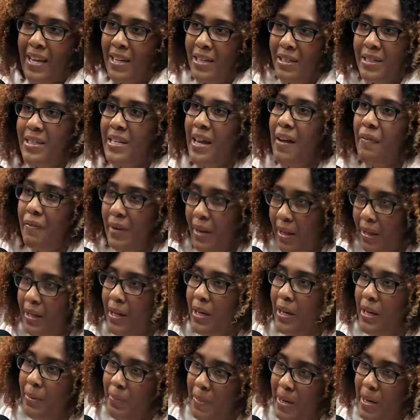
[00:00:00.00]
and it's definitely
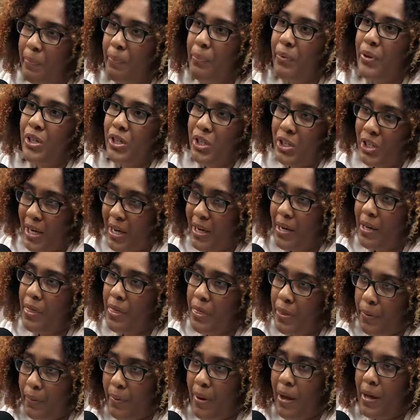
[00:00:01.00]
going to be
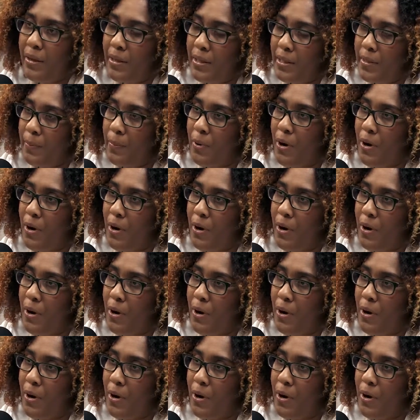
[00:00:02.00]
appreciated throughout this